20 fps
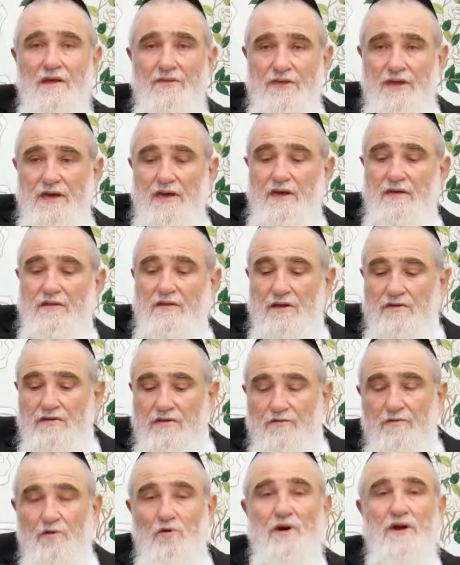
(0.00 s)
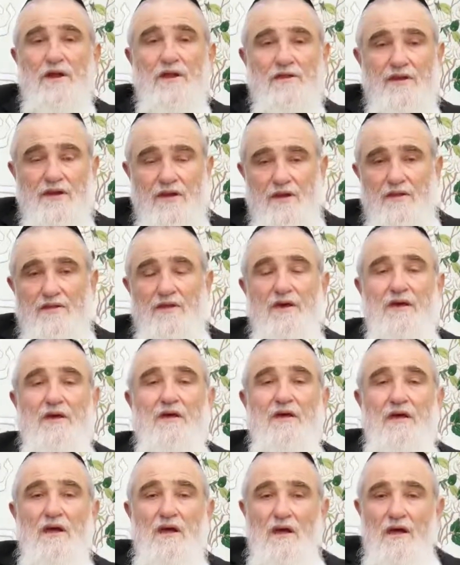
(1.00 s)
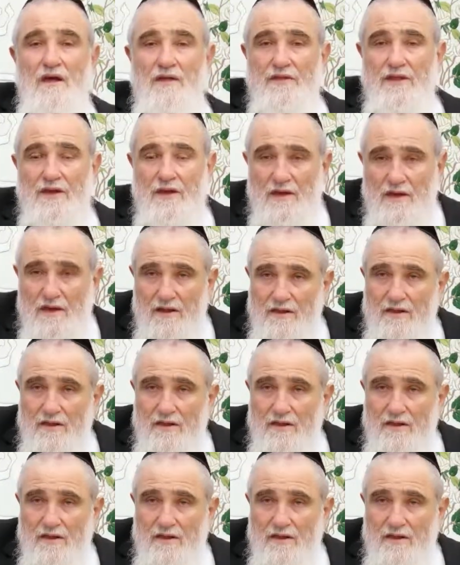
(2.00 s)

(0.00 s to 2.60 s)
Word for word: the, the Tvua, the, the the,